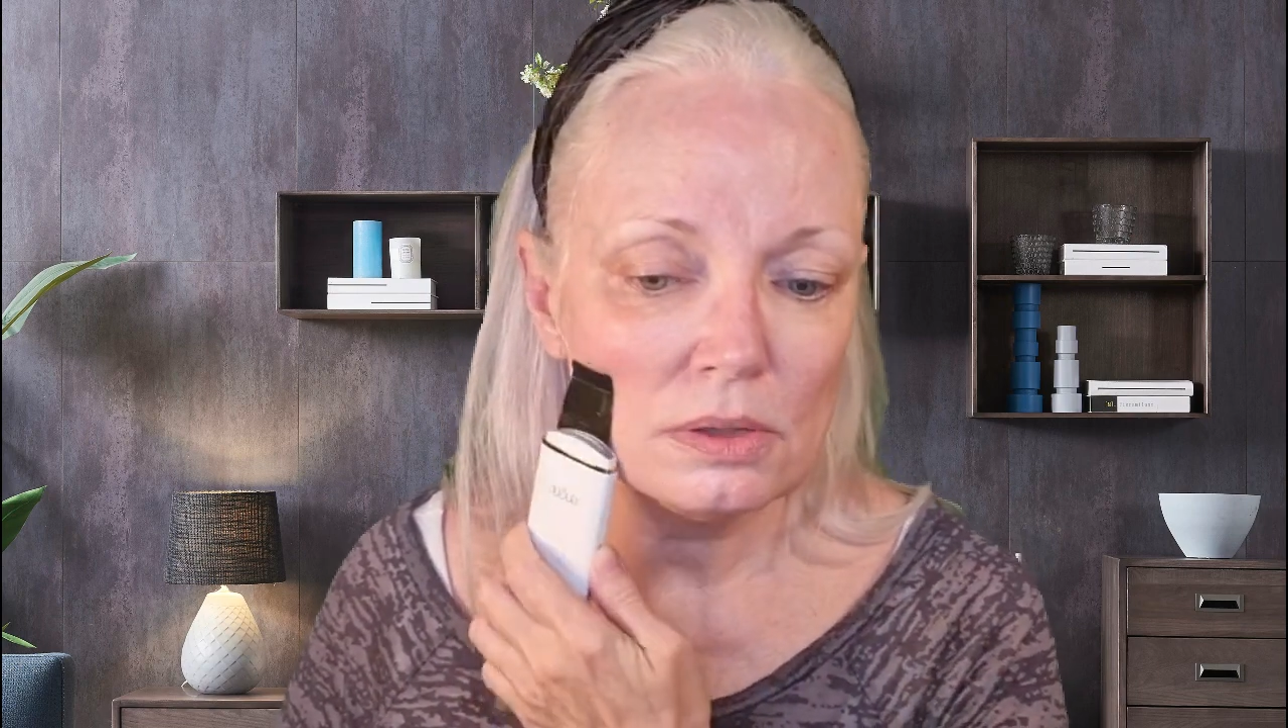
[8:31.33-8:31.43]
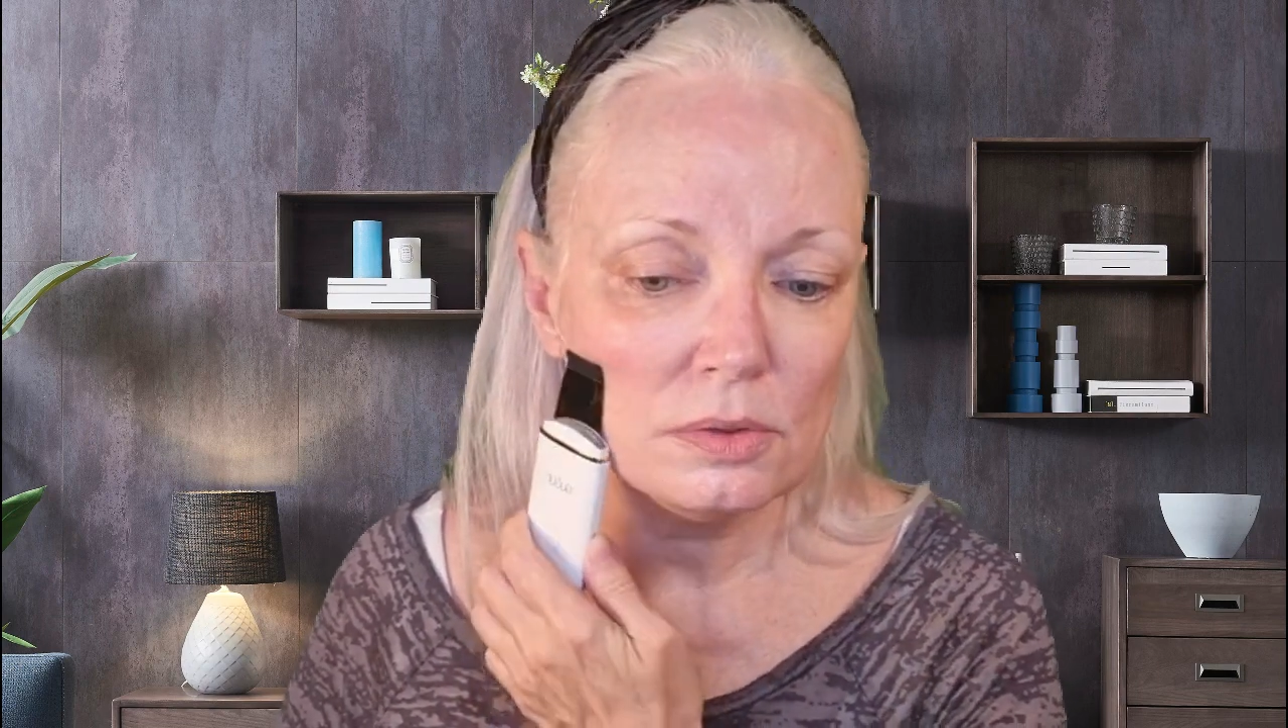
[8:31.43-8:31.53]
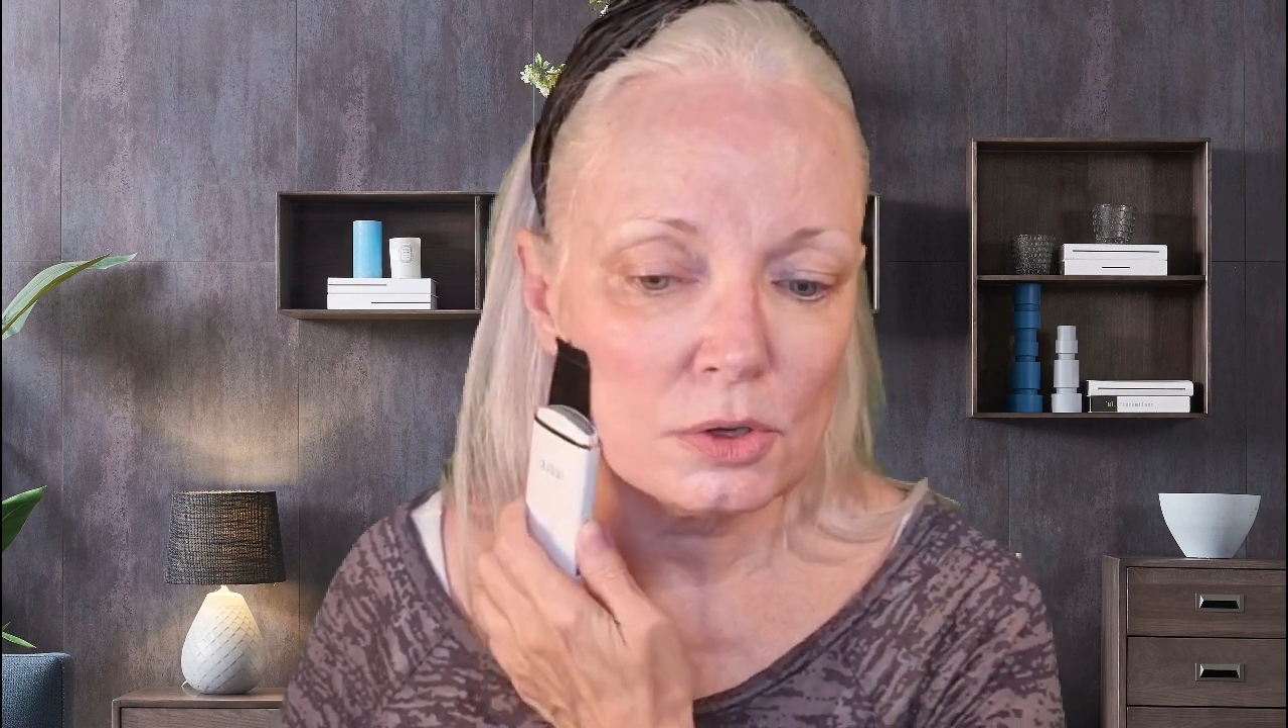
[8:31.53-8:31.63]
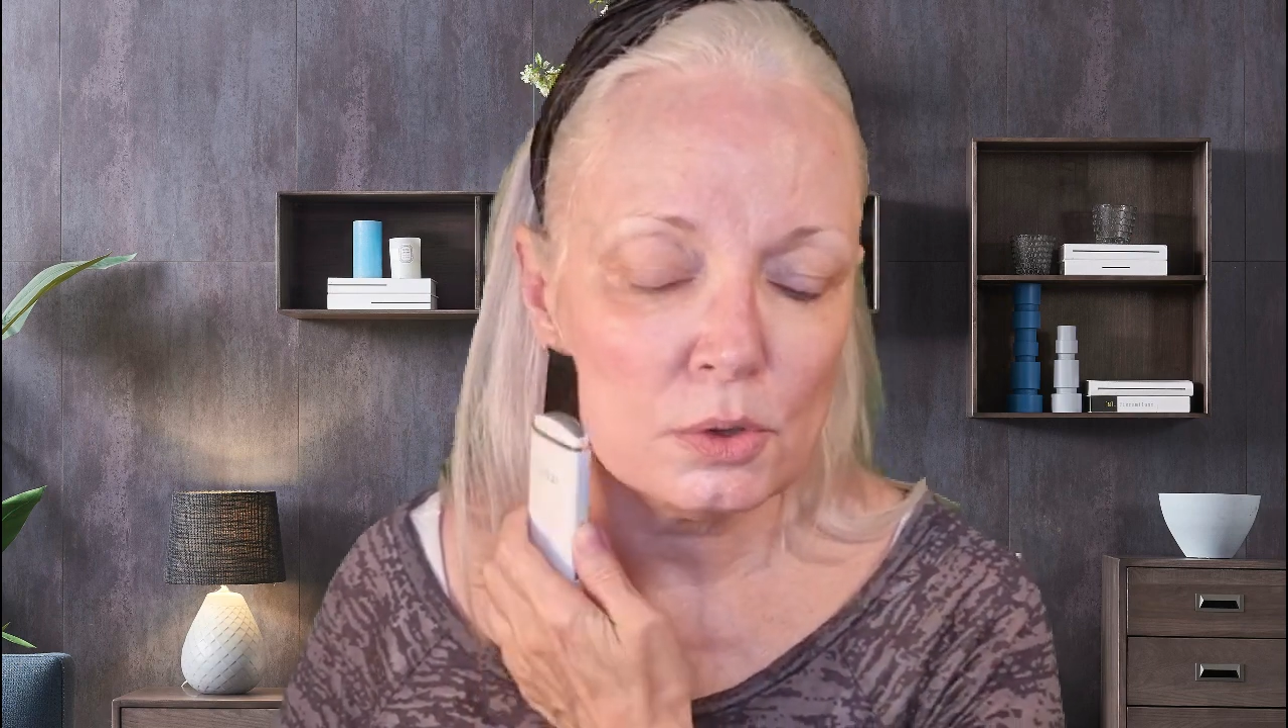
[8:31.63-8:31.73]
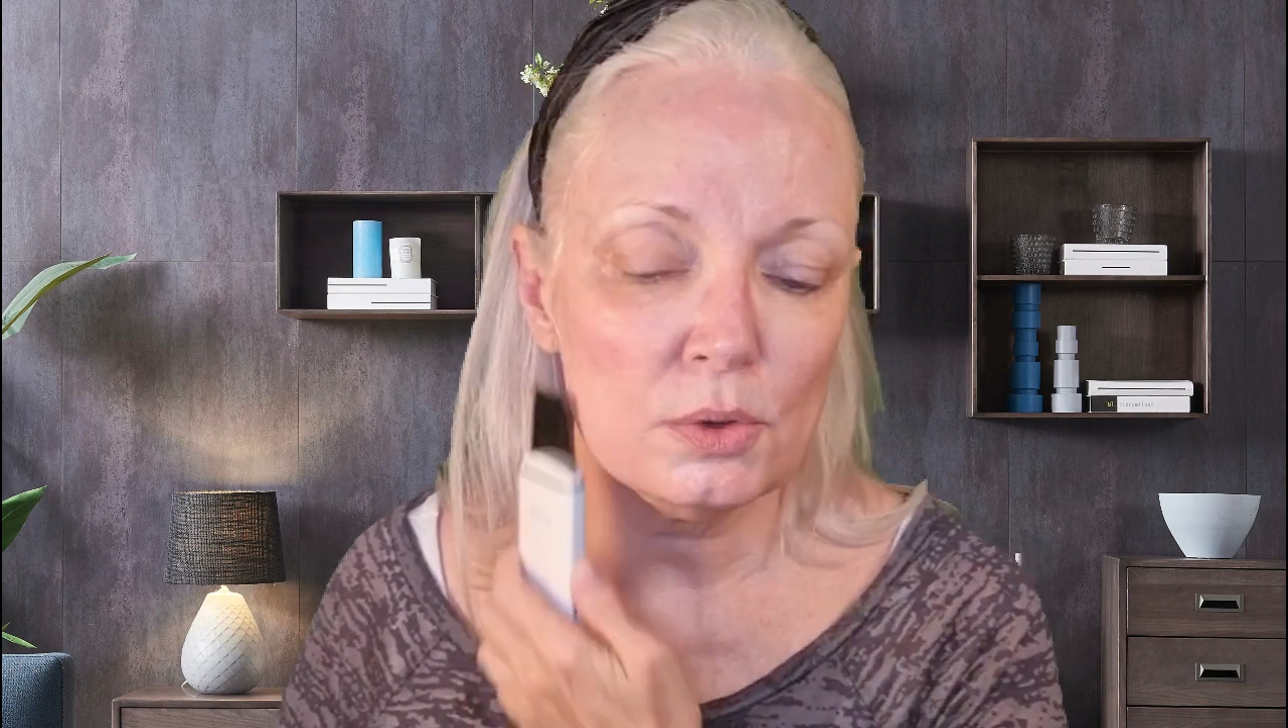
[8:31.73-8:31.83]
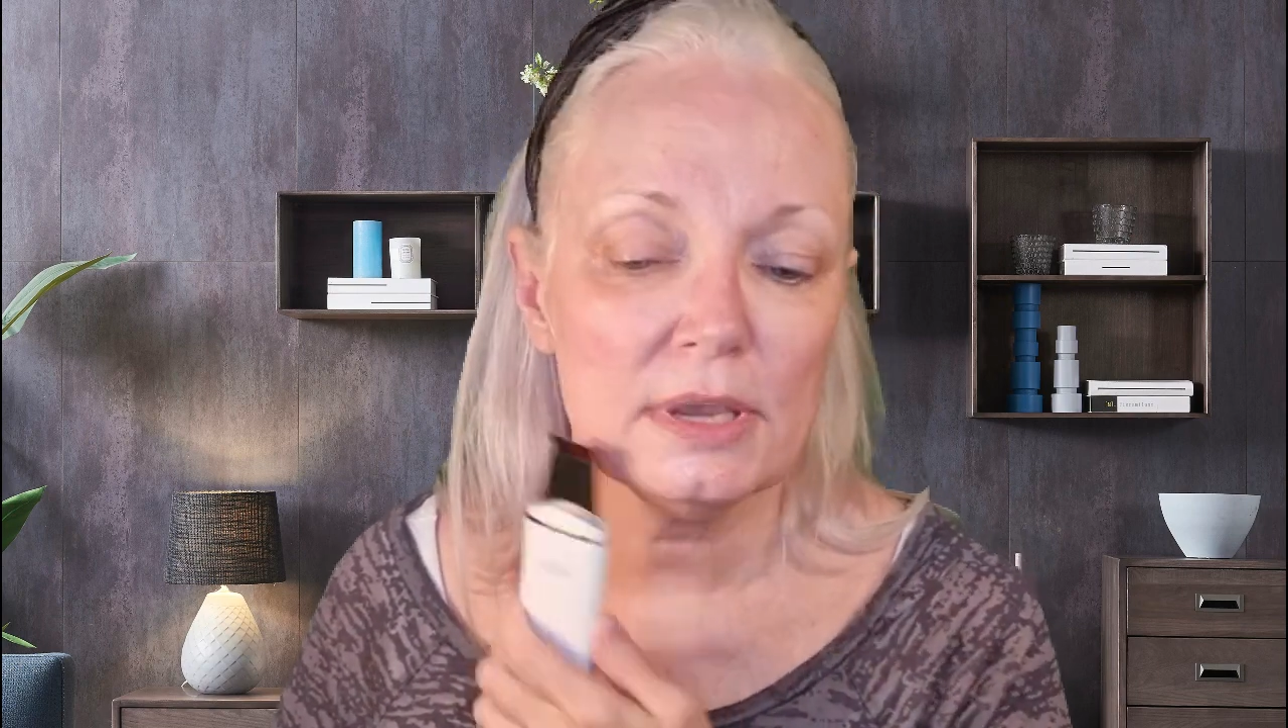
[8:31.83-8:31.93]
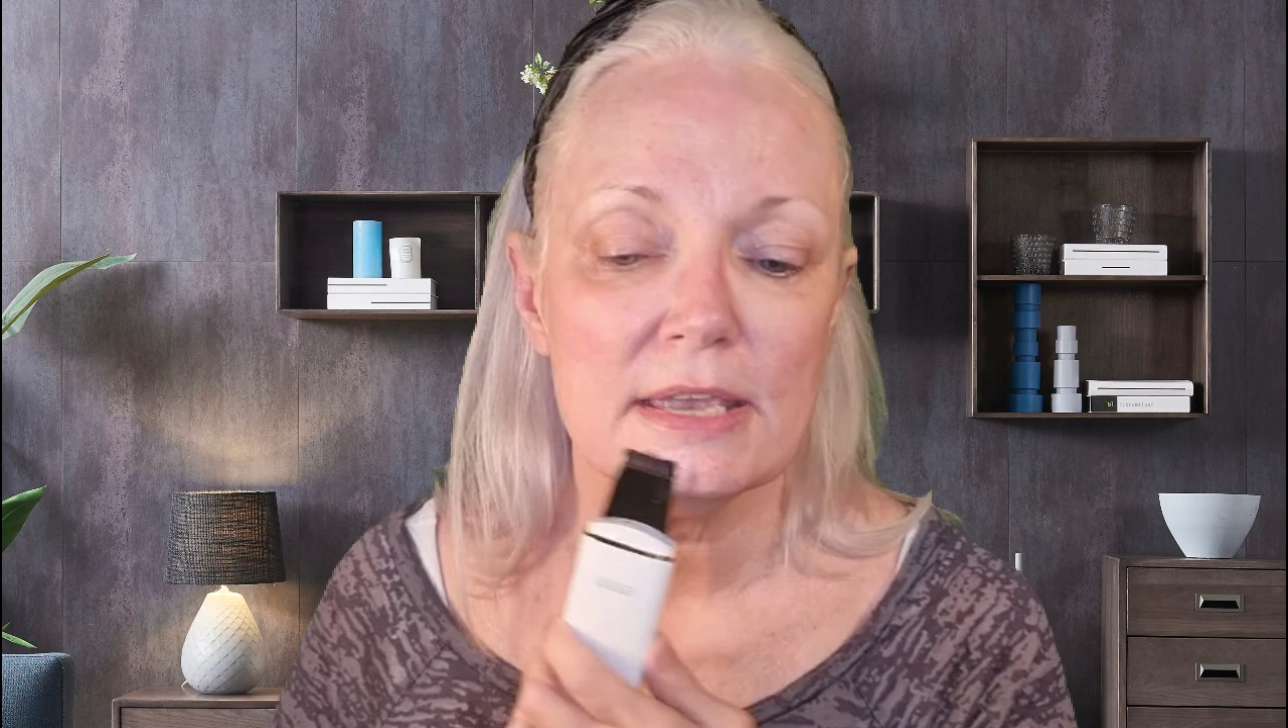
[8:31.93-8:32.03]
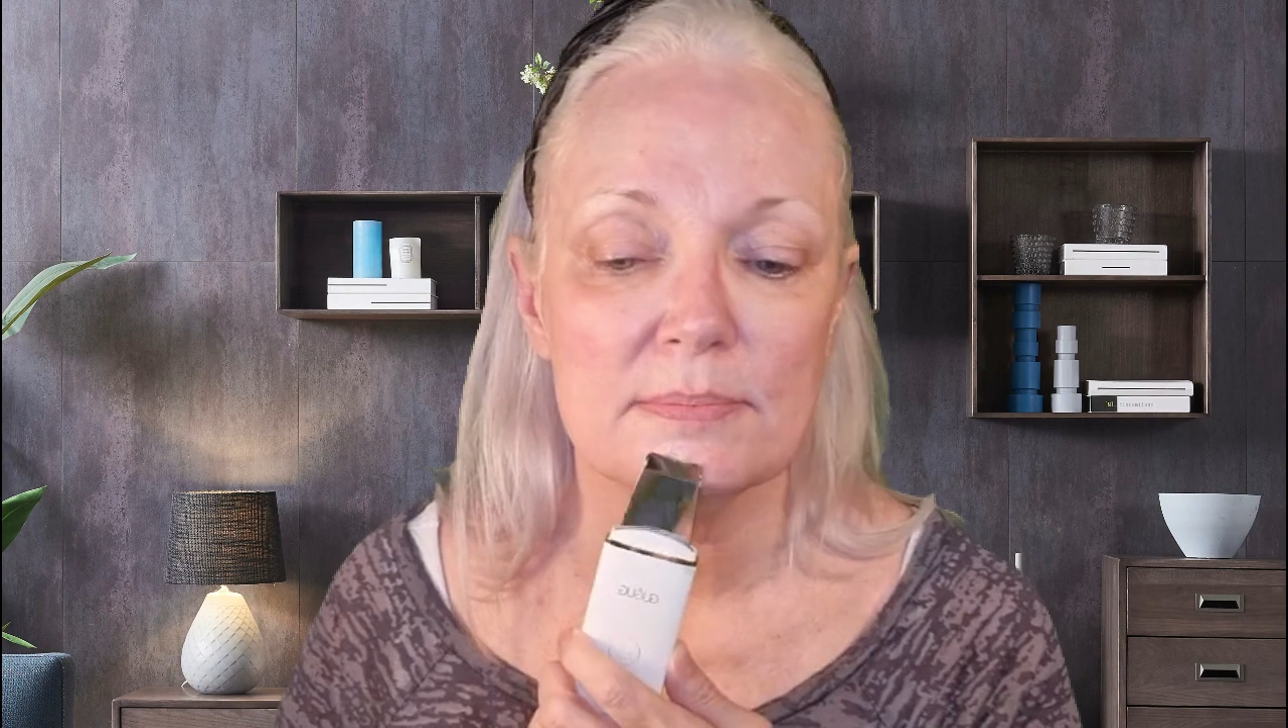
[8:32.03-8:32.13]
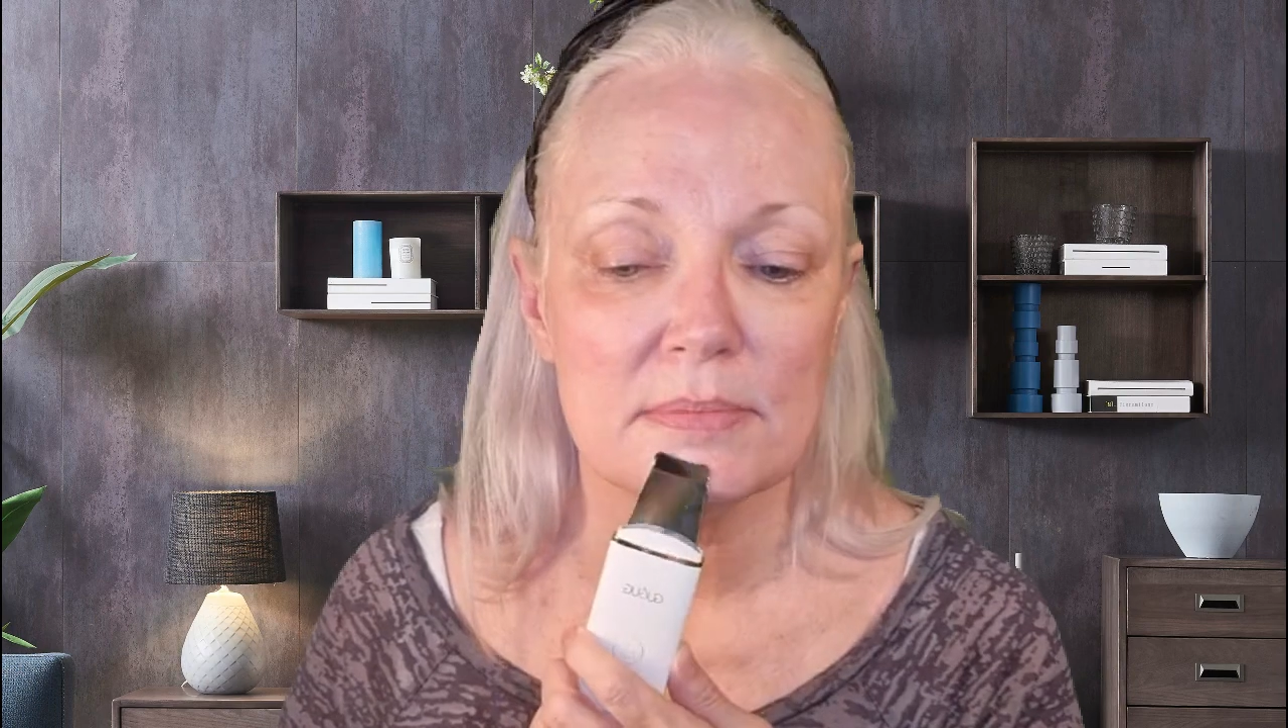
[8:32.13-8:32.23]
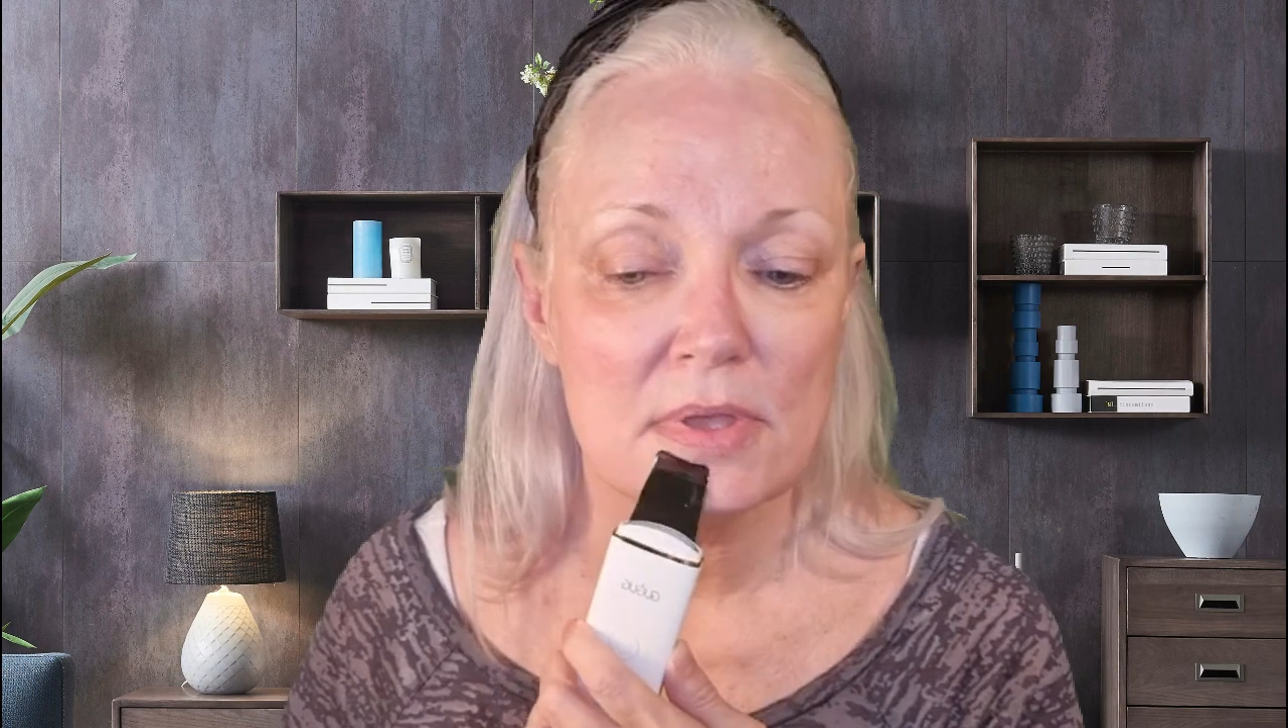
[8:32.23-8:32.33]
the
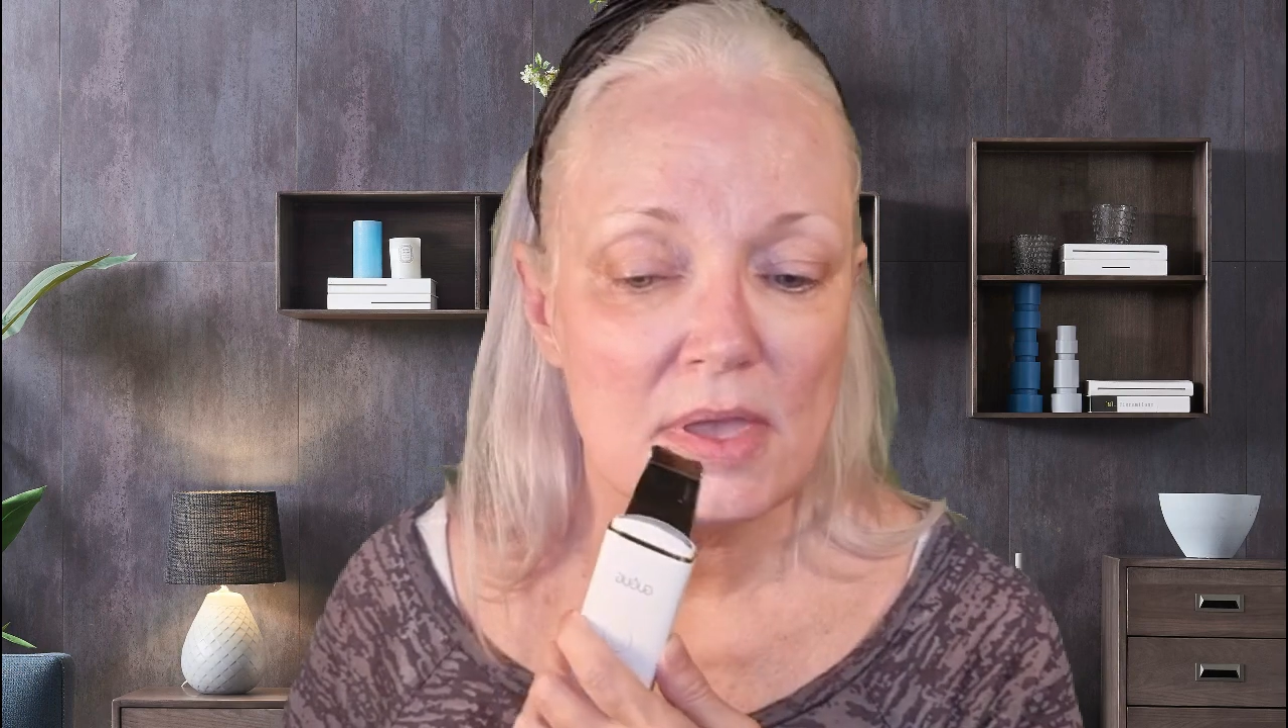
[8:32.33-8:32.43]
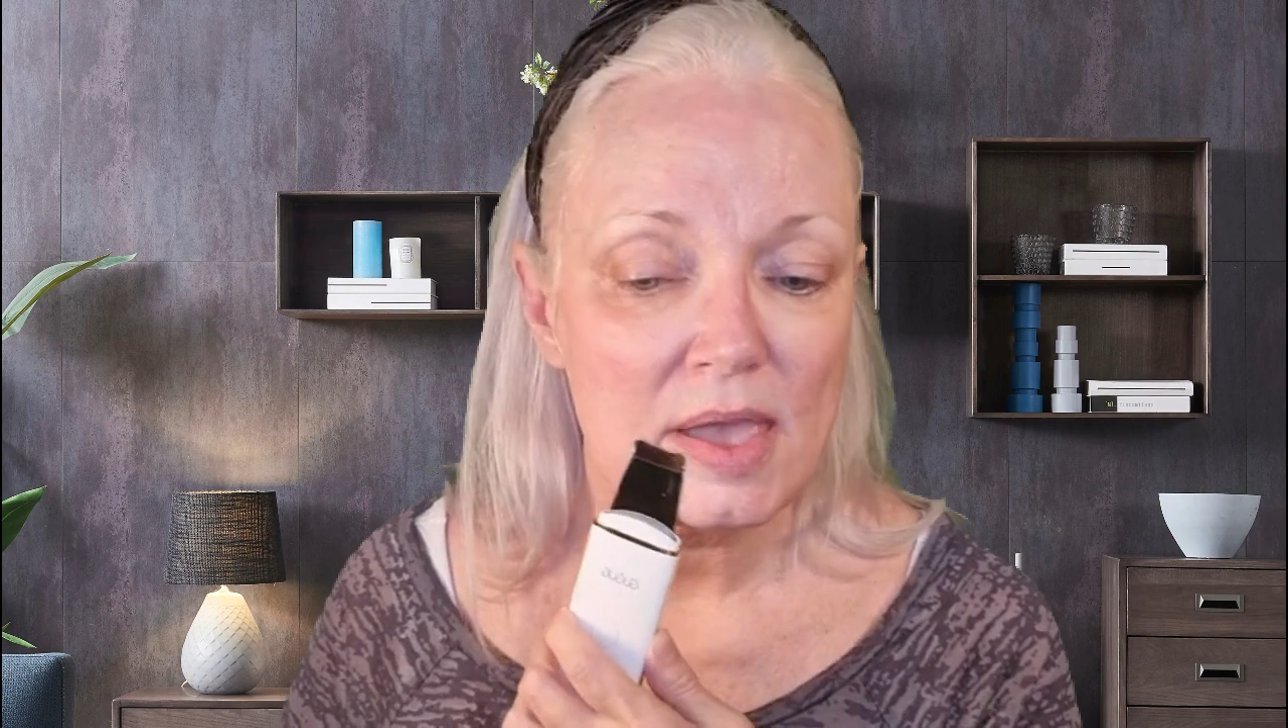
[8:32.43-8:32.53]
cream,